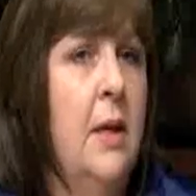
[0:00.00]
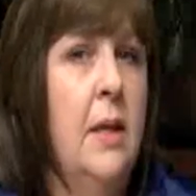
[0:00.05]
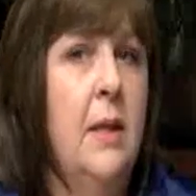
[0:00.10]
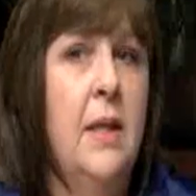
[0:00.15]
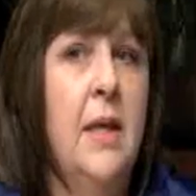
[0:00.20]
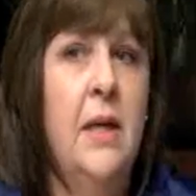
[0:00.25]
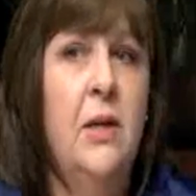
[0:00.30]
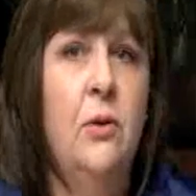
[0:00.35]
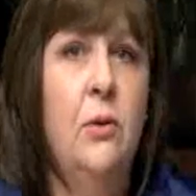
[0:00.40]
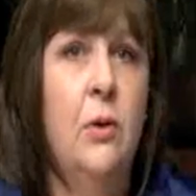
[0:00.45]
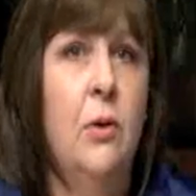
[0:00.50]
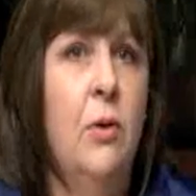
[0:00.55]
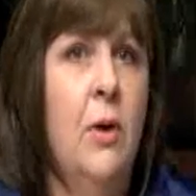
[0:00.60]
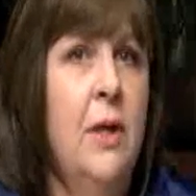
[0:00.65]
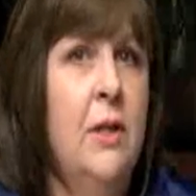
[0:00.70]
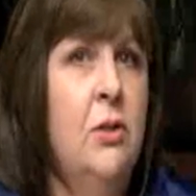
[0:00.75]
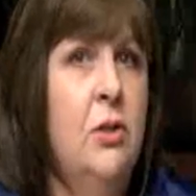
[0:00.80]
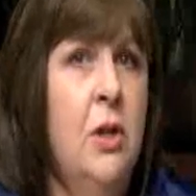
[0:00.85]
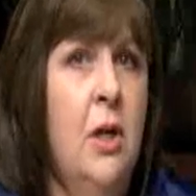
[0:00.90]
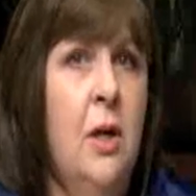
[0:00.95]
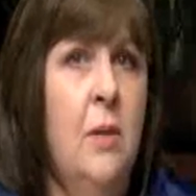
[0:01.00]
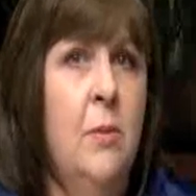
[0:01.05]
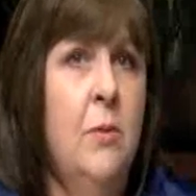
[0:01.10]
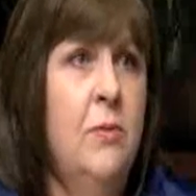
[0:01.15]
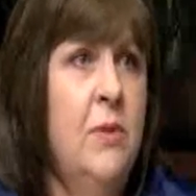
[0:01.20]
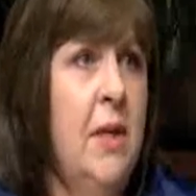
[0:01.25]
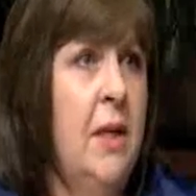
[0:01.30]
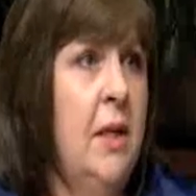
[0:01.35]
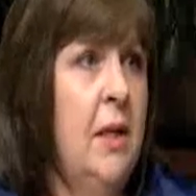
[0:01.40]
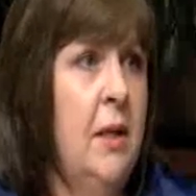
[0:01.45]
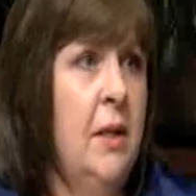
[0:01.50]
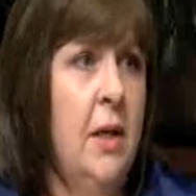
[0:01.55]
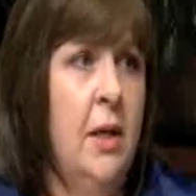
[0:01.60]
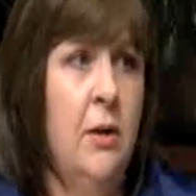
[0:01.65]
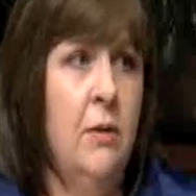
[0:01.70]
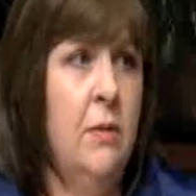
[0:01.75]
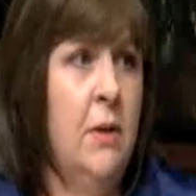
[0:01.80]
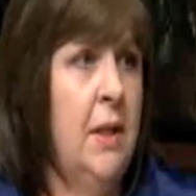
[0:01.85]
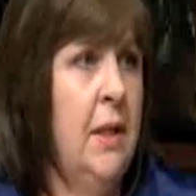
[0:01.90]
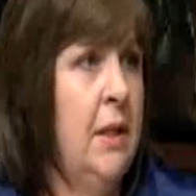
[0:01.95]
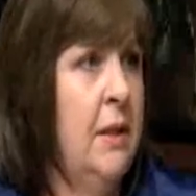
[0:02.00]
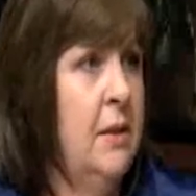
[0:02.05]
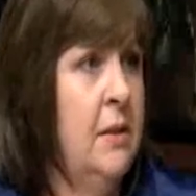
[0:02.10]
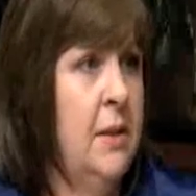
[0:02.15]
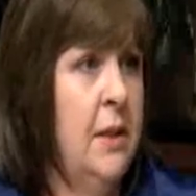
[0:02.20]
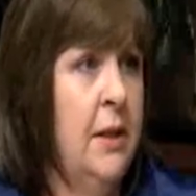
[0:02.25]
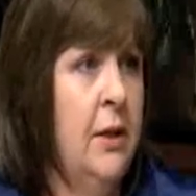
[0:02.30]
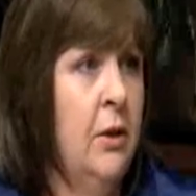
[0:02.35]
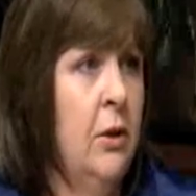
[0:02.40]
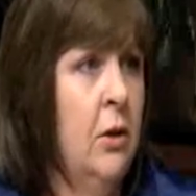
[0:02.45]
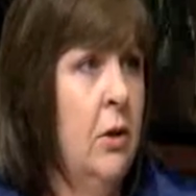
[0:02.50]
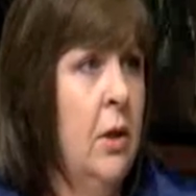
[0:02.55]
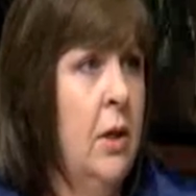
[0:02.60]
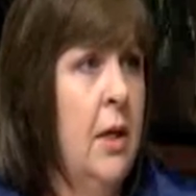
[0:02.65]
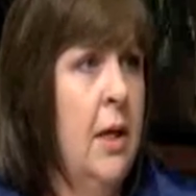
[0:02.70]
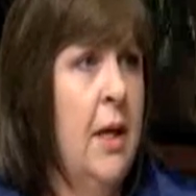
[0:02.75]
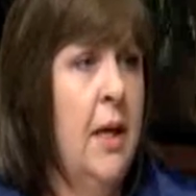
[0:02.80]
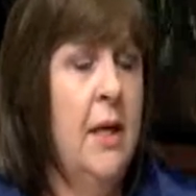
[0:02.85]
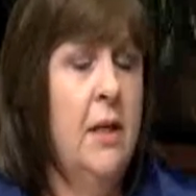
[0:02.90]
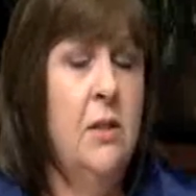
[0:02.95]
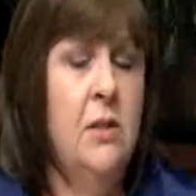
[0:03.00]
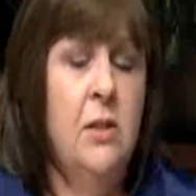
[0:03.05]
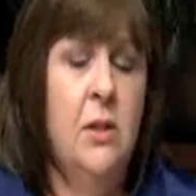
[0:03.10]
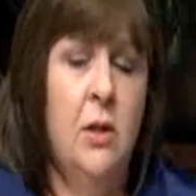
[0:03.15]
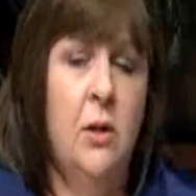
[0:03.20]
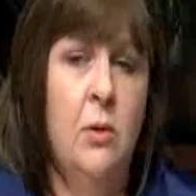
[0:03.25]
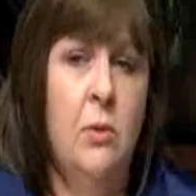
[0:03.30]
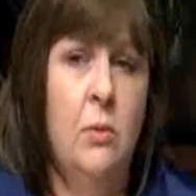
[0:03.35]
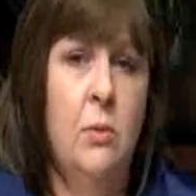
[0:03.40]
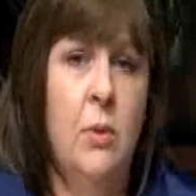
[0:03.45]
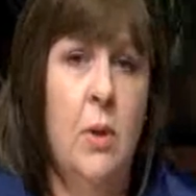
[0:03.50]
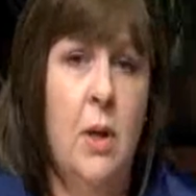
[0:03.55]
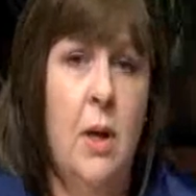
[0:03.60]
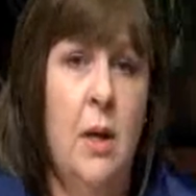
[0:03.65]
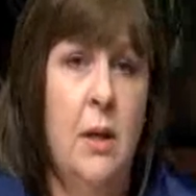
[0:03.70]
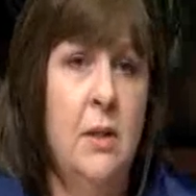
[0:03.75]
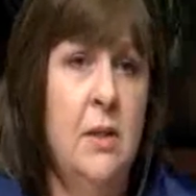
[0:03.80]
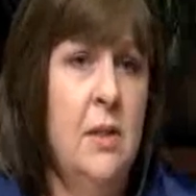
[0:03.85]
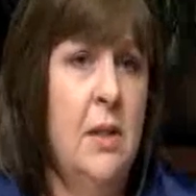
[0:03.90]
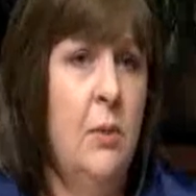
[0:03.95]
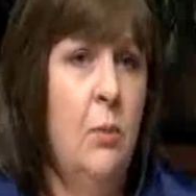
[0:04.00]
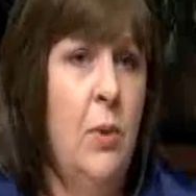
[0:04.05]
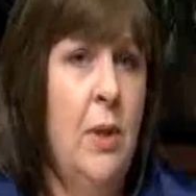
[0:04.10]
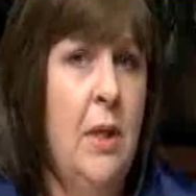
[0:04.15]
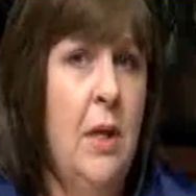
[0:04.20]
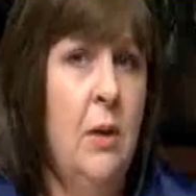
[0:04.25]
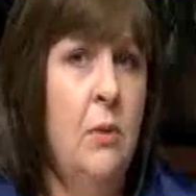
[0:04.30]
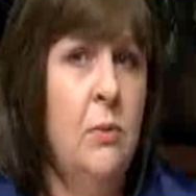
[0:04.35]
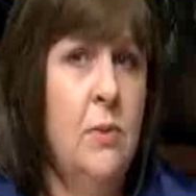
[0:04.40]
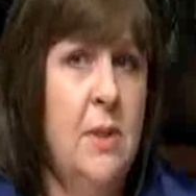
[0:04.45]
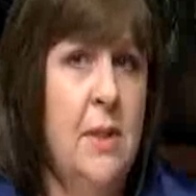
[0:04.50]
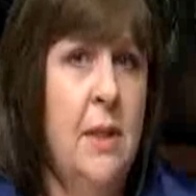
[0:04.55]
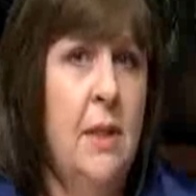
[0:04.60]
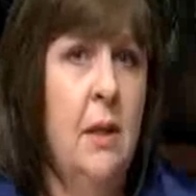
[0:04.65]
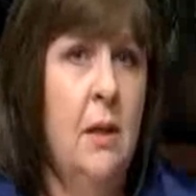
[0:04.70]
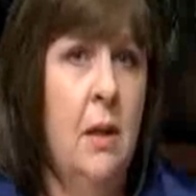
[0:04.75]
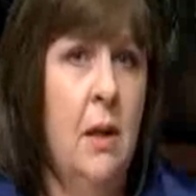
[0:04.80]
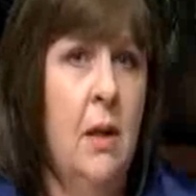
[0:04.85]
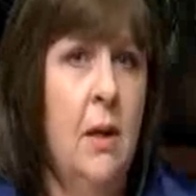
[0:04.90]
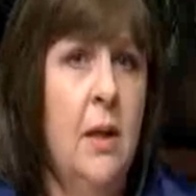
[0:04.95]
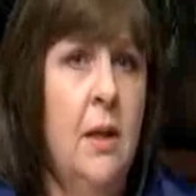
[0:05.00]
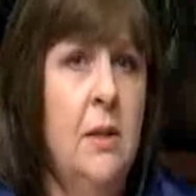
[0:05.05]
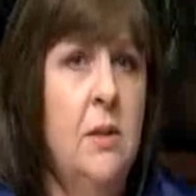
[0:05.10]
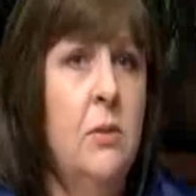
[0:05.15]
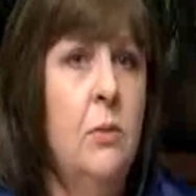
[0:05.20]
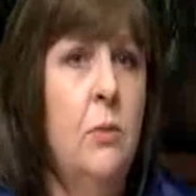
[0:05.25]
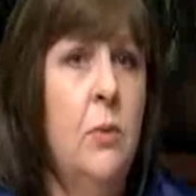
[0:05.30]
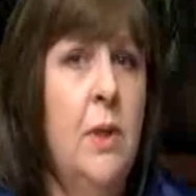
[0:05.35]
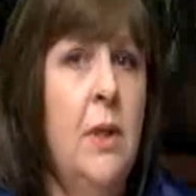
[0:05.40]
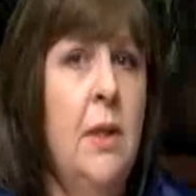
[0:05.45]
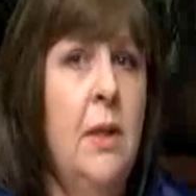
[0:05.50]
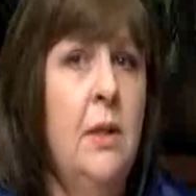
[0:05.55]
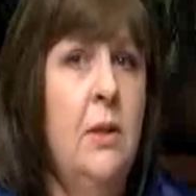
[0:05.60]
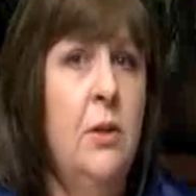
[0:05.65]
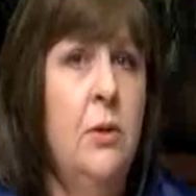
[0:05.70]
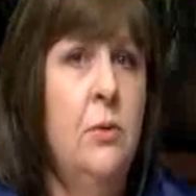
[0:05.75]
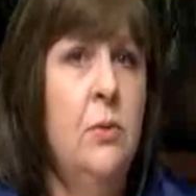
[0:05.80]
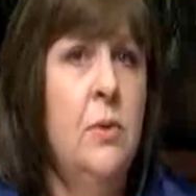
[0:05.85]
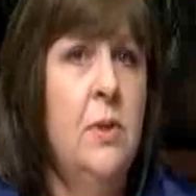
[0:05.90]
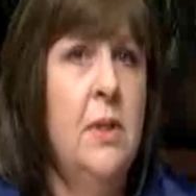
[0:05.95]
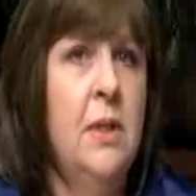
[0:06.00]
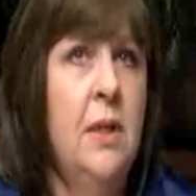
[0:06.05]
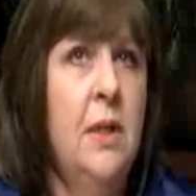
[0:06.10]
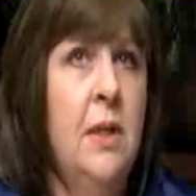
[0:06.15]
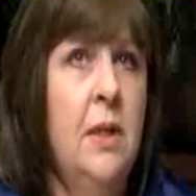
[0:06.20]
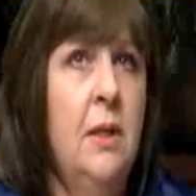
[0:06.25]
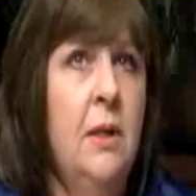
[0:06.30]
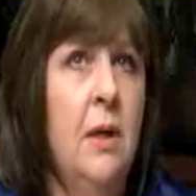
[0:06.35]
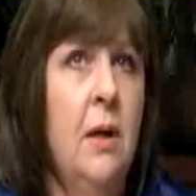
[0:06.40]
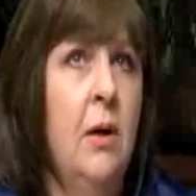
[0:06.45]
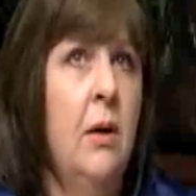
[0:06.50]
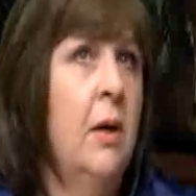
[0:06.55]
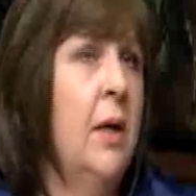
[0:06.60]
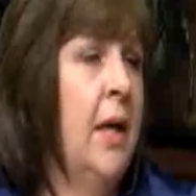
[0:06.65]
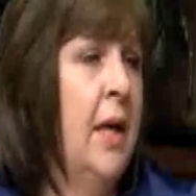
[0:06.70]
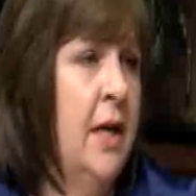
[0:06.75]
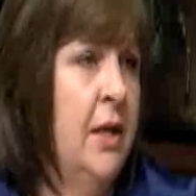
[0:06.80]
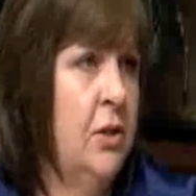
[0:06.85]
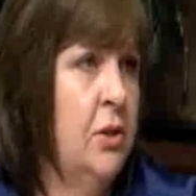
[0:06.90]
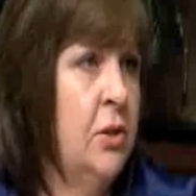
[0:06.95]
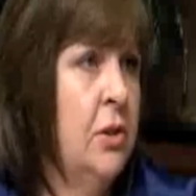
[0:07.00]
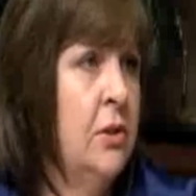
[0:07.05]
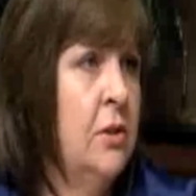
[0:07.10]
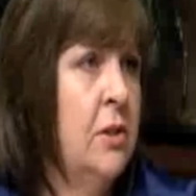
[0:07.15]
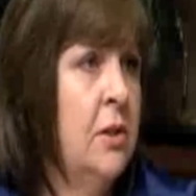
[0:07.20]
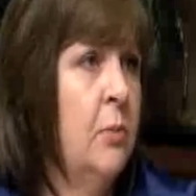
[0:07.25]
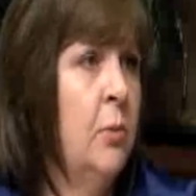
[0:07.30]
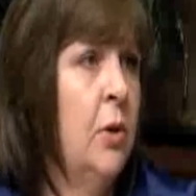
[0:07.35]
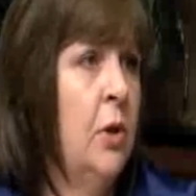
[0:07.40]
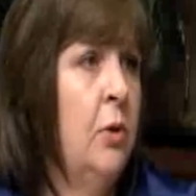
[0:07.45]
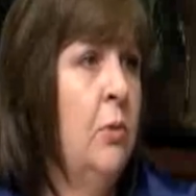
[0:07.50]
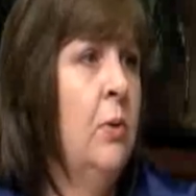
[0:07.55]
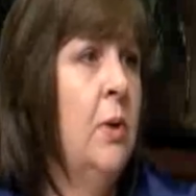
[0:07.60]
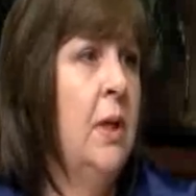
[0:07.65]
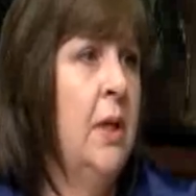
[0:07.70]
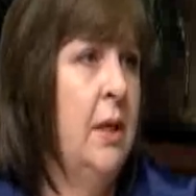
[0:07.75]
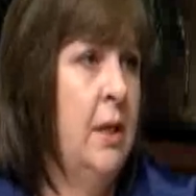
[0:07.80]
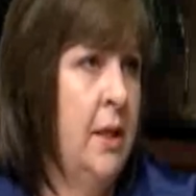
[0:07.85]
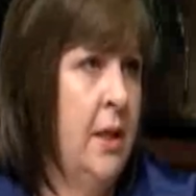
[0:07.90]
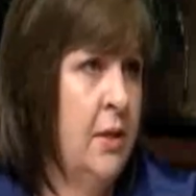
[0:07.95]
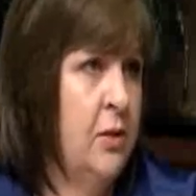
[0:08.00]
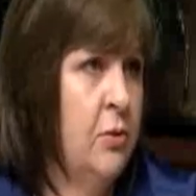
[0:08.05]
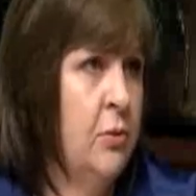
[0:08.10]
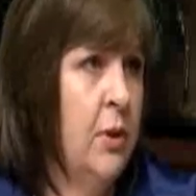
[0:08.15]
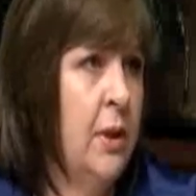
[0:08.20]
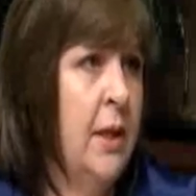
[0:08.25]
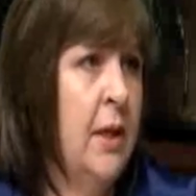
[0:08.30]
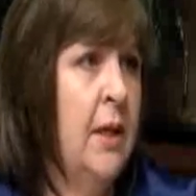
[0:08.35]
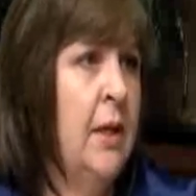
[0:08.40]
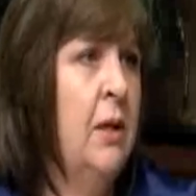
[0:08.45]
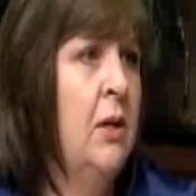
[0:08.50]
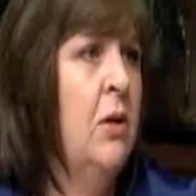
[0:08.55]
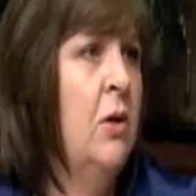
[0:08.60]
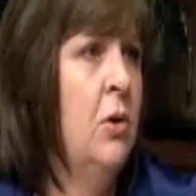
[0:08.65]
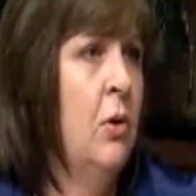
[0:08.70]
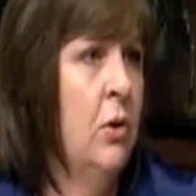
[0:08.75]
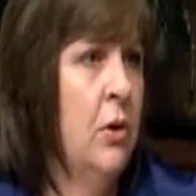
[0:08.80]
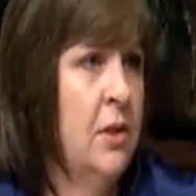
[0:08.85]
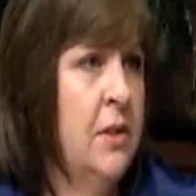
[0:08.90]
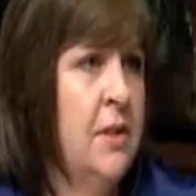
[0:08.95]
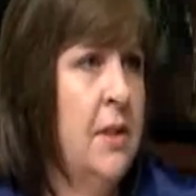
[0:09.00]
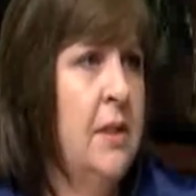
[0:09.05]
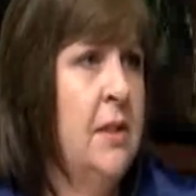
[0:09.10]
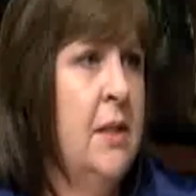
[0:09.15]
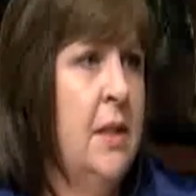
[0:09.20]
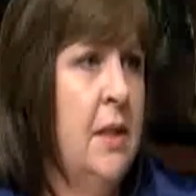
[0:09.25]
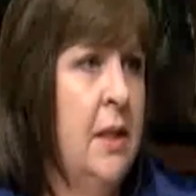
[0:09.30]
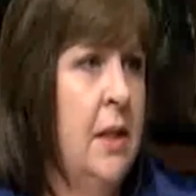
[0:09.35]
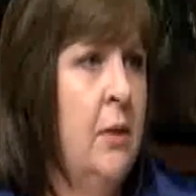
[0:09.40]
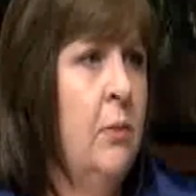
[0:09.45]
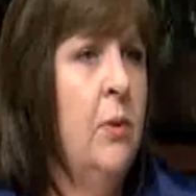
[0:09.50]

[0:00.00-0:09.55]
They do a great job of taking care of the kids here, and so honestly, we don't see a lot. We do see on occasion someone who would need an x-ray or a CT.